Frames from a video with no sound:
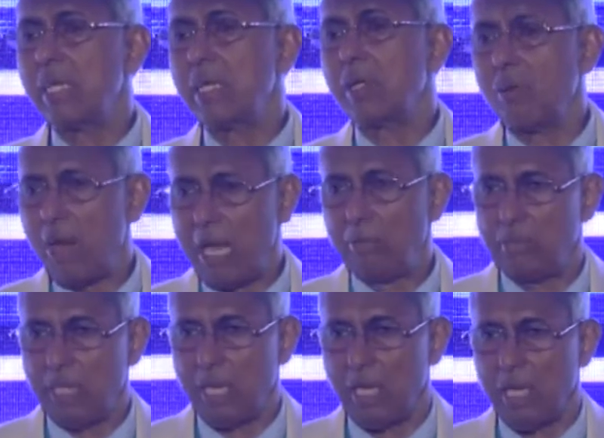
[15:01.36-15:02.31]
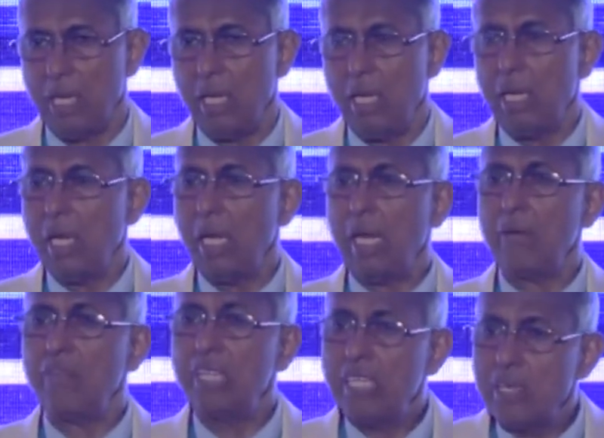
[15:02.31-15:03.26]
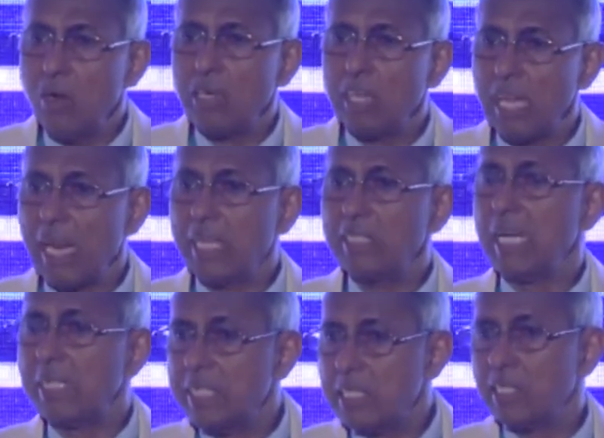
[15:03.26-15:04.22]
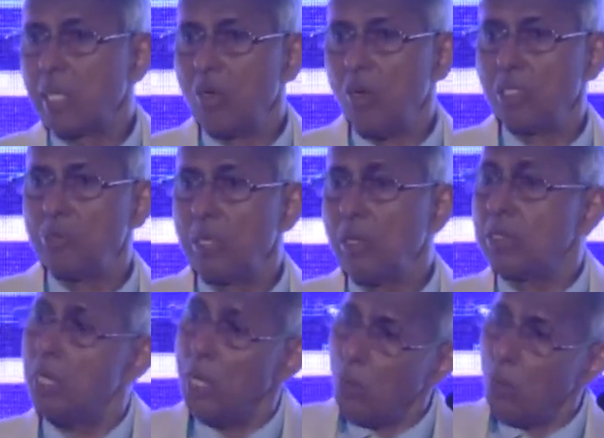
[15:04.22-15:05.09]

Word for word: collapsing. And we did not realize that this is the cause because